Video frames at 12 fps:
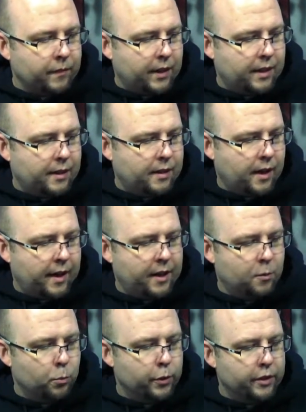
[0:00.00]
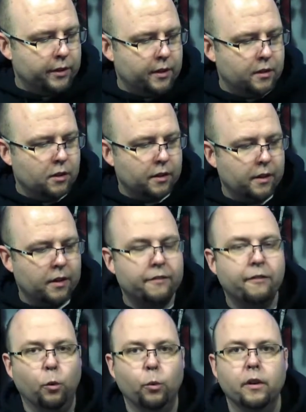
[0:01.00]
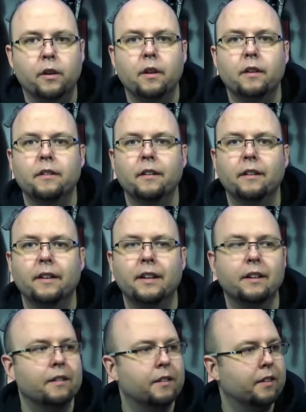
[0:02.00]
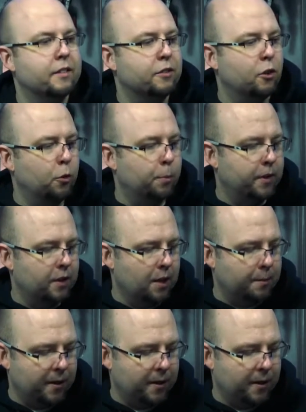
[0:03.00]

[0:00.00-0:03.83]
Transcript: And I am really looking forward to getting this opened up.